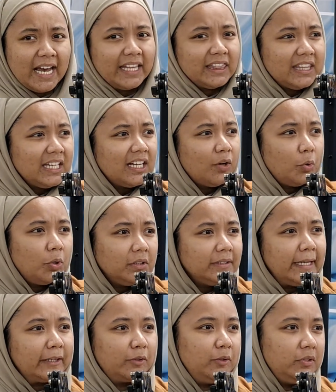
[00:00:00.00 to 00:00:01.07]
think old
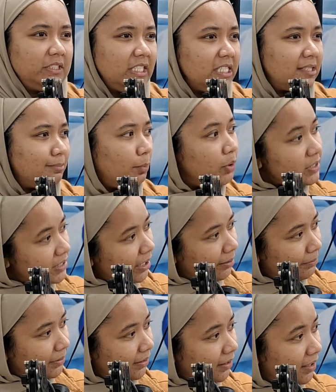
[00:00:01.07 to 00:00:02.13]
technology is more stable.